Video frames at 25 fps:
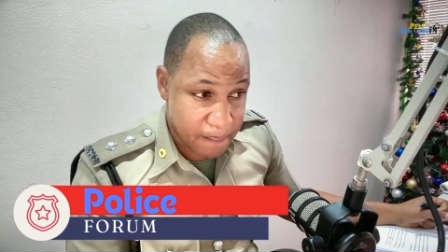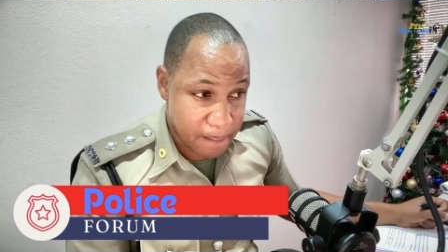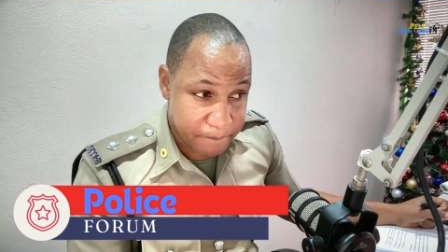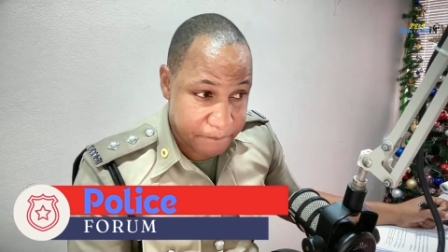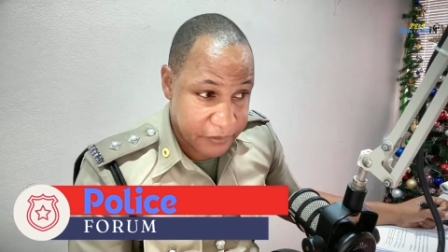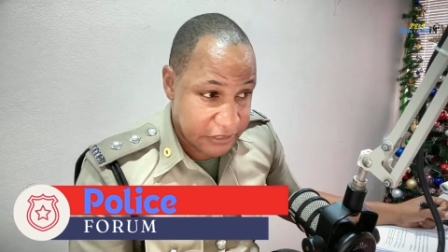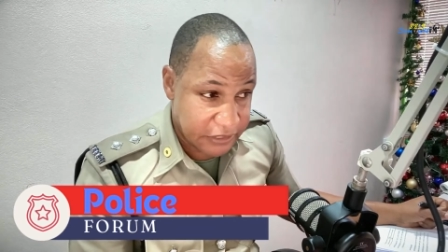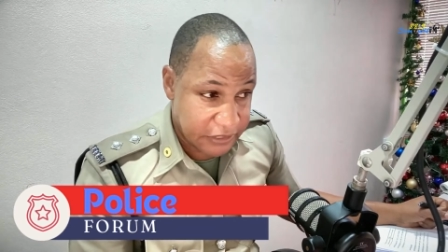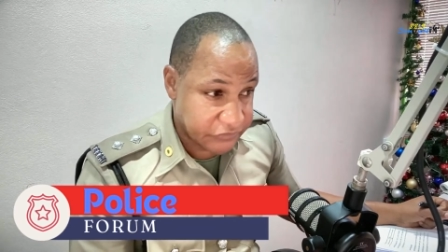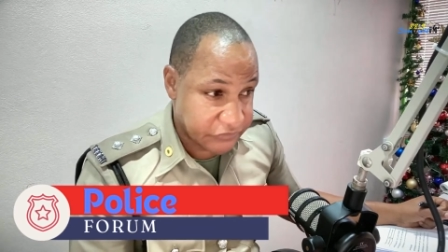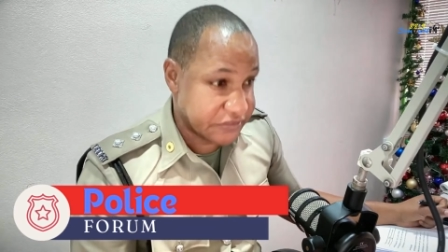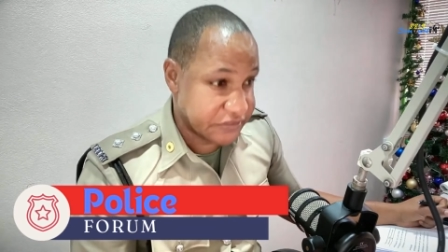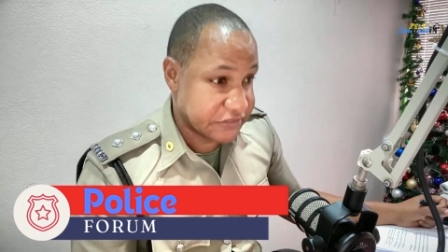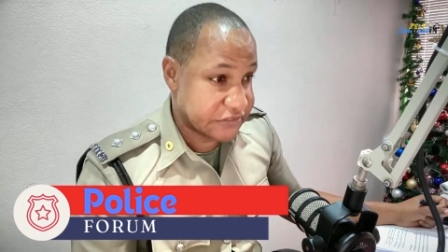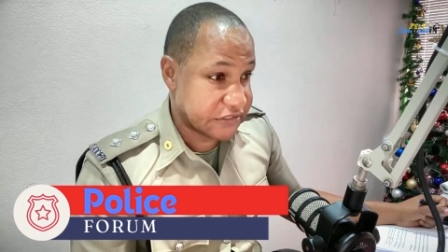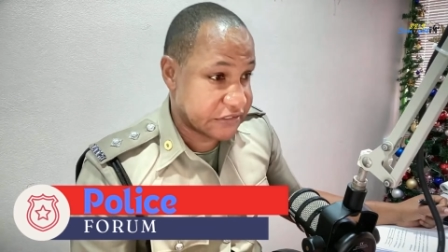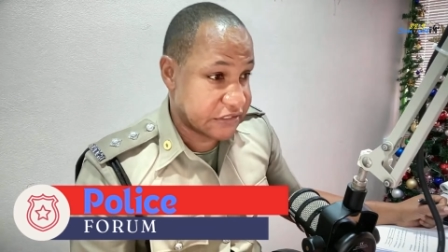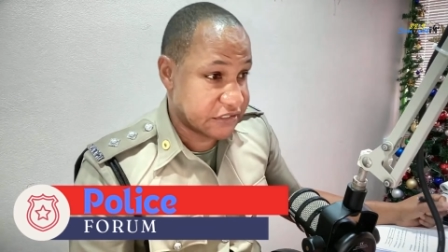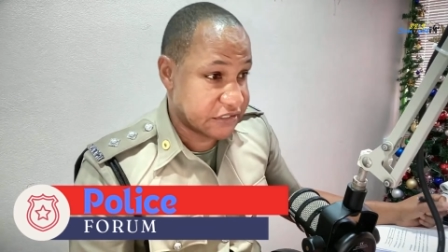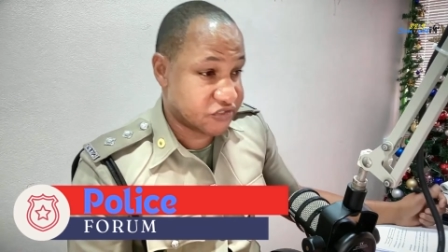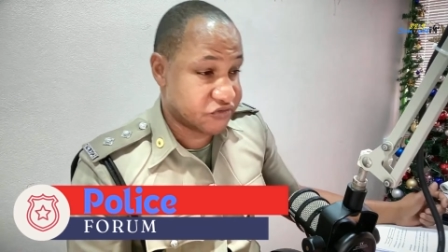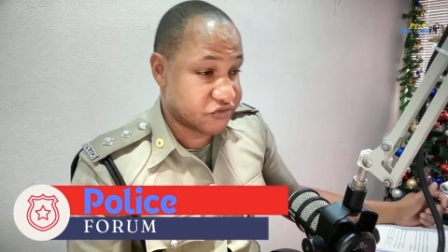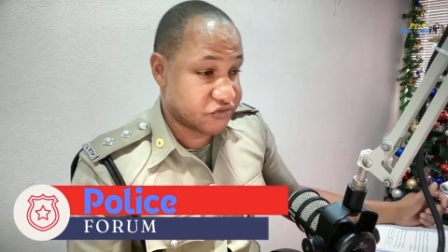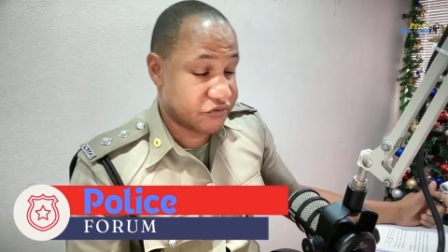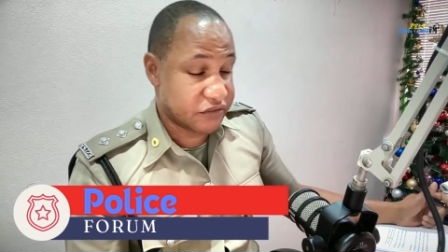Pier
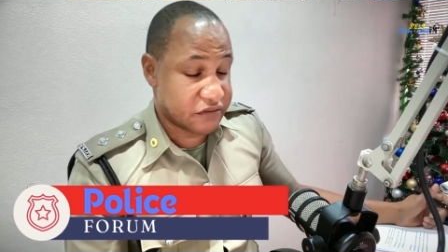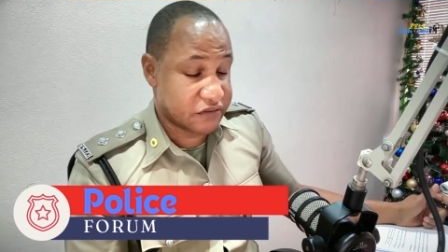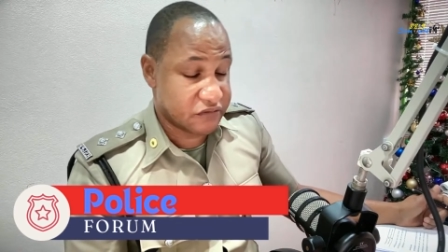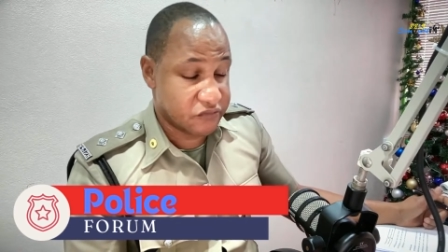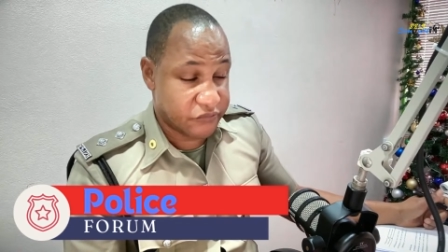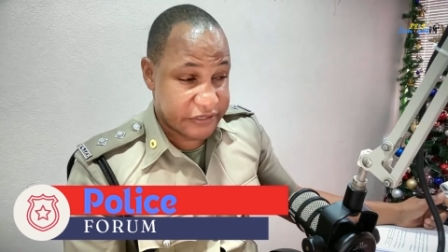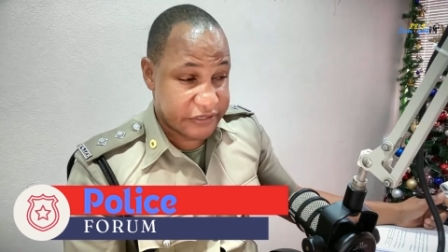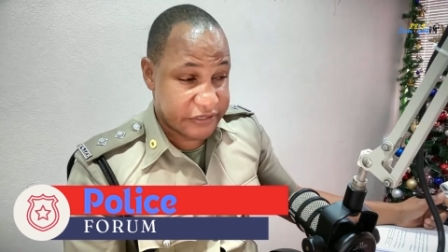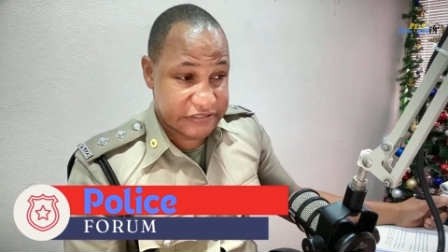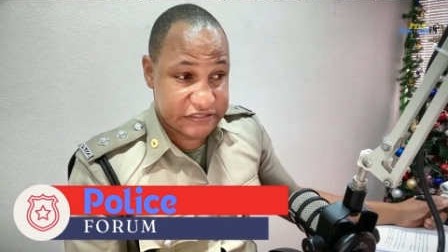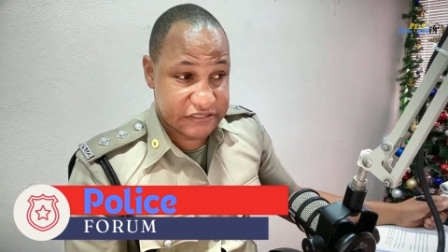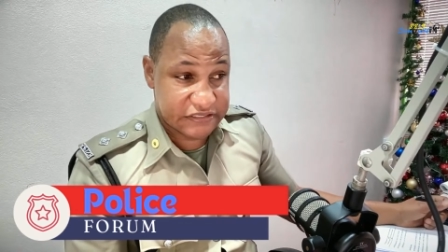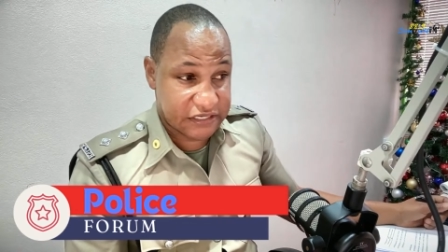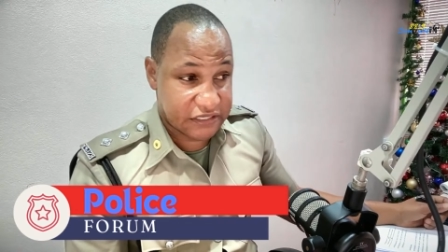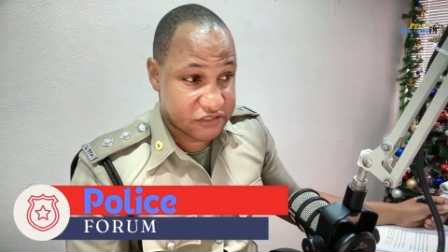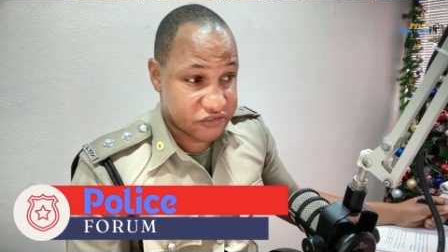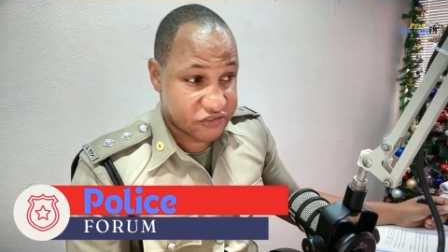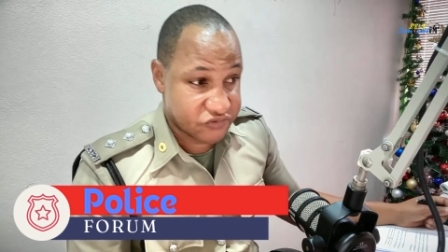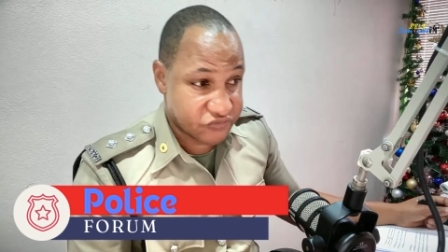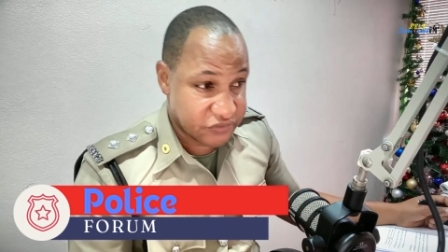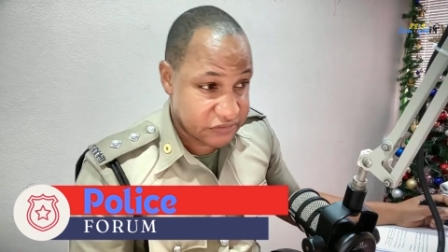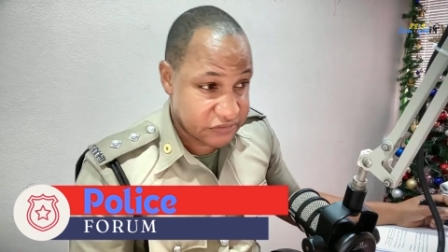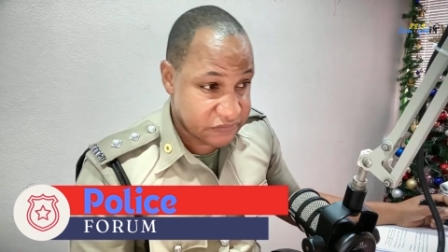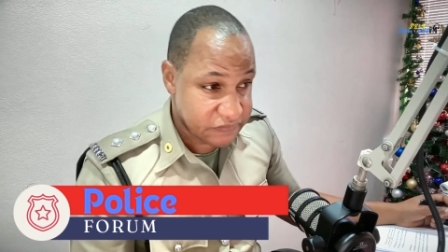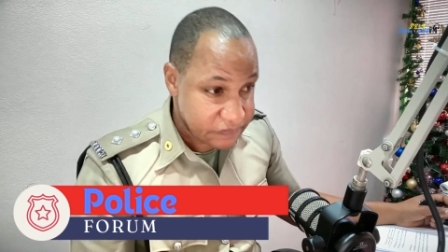28th Street, West X
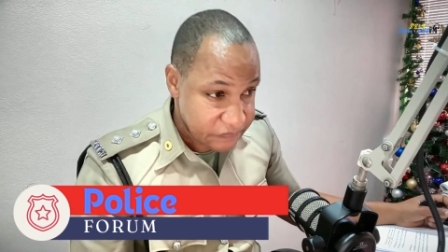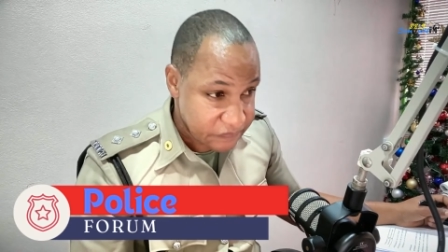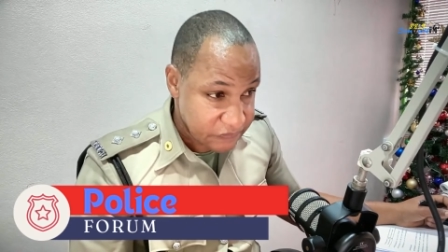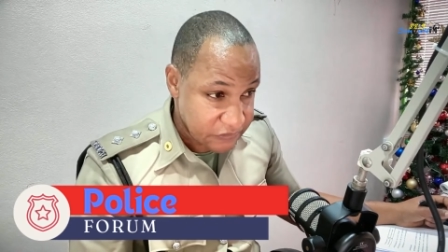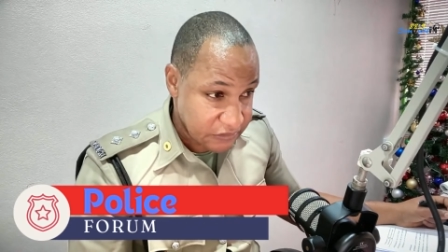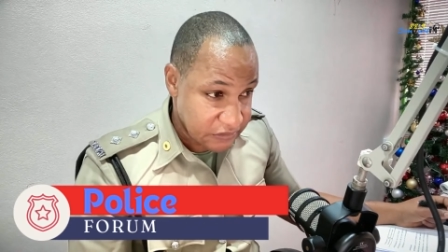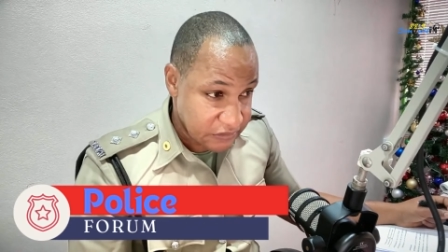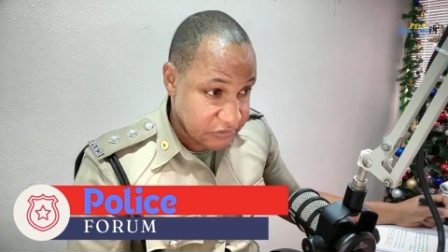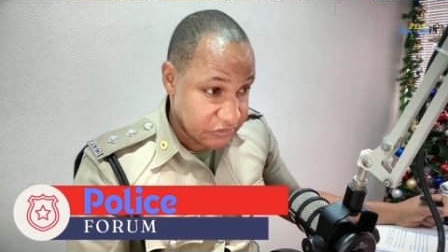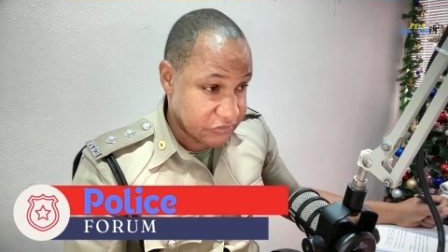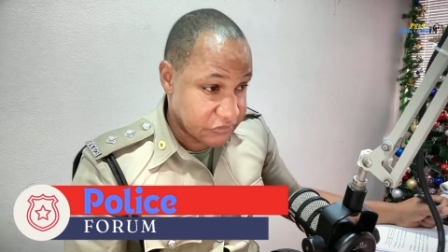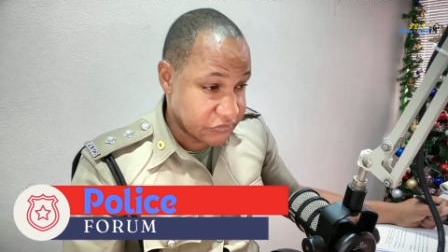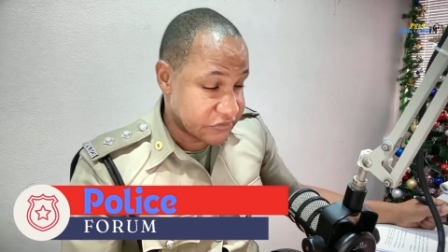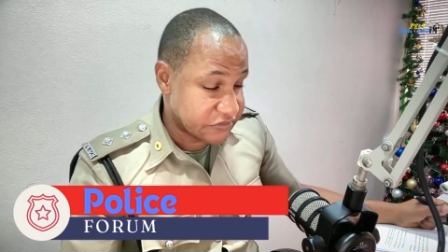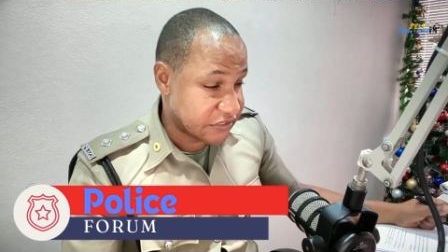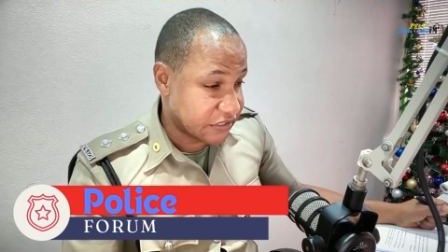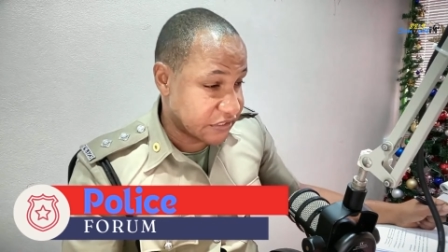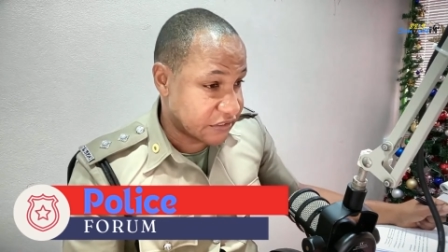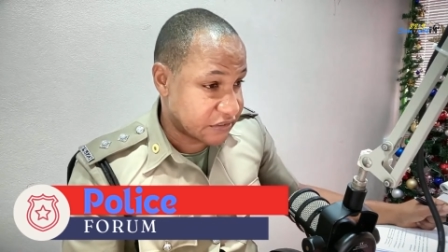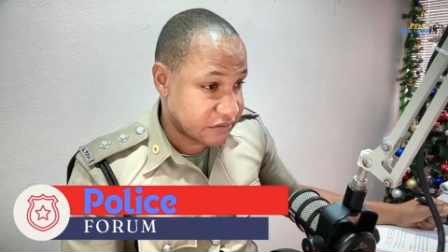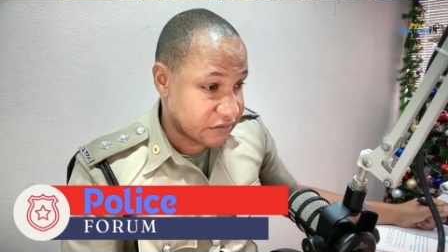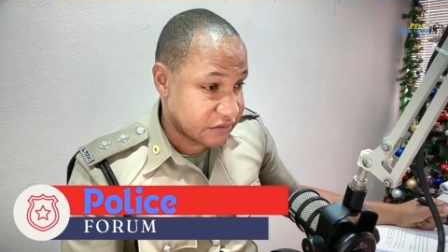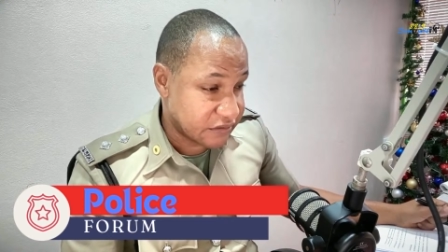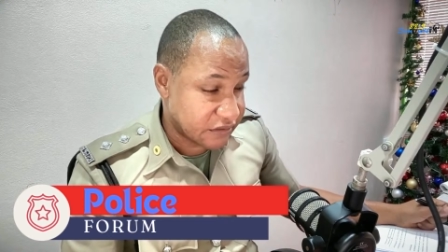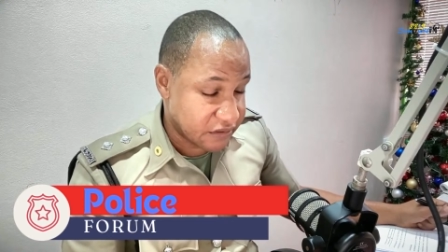Street. You could take
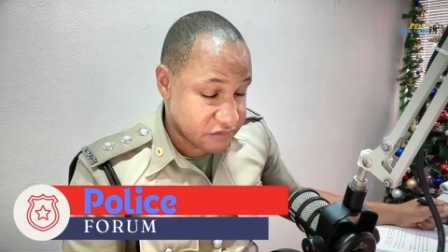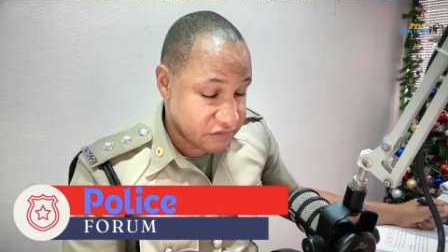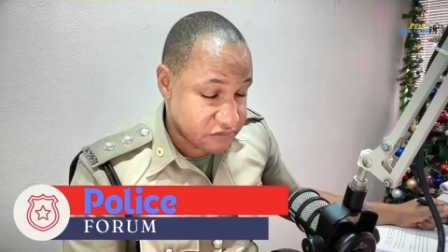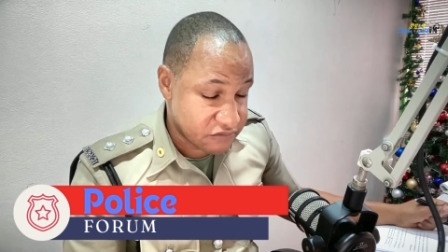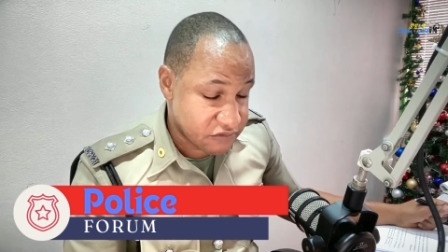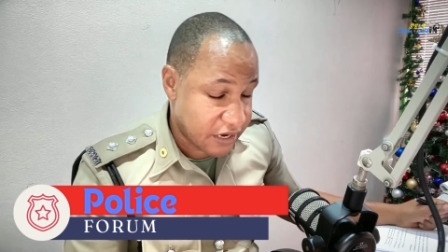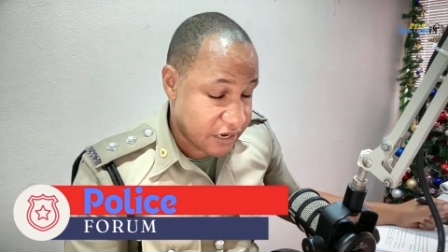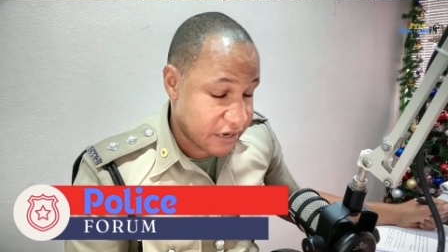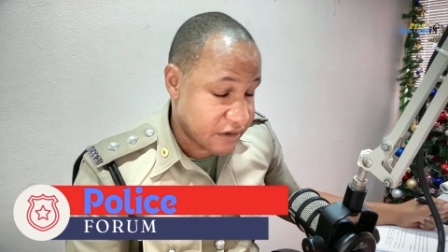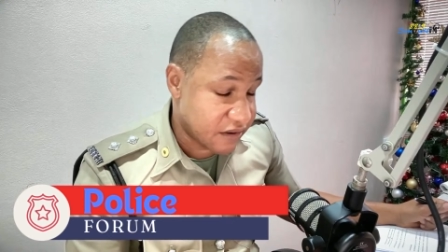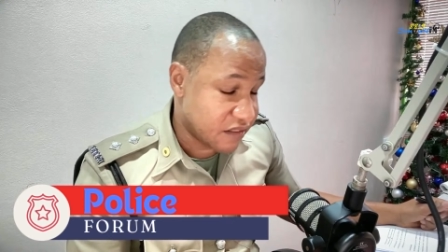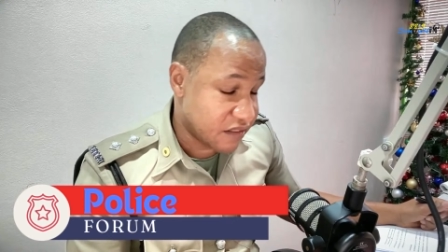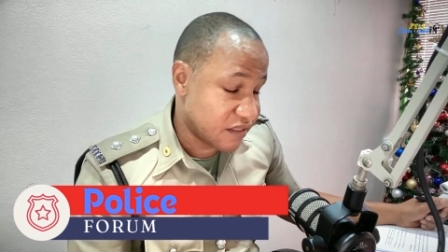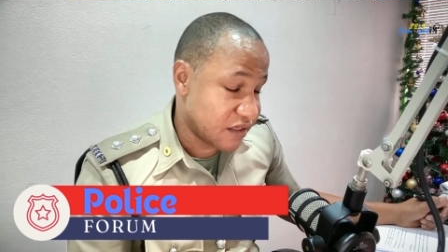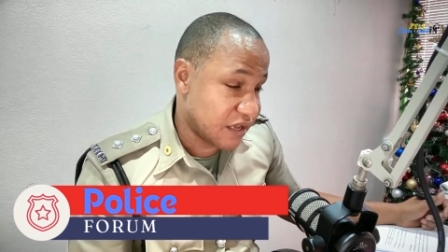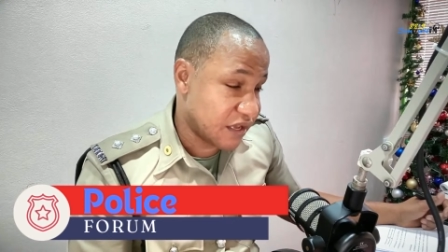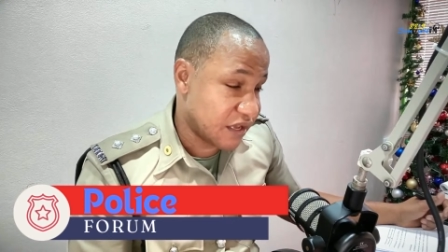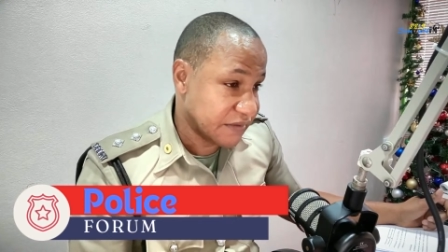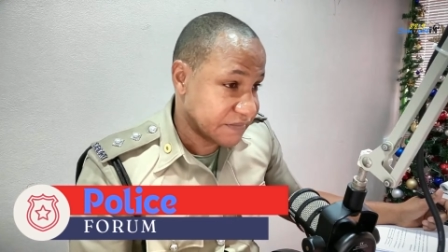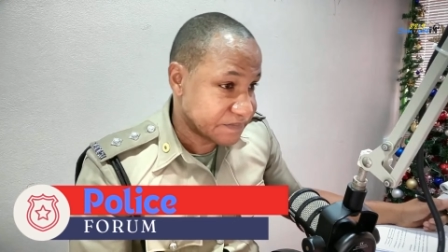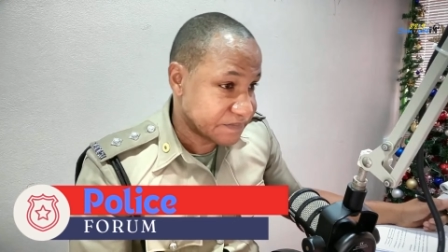a right there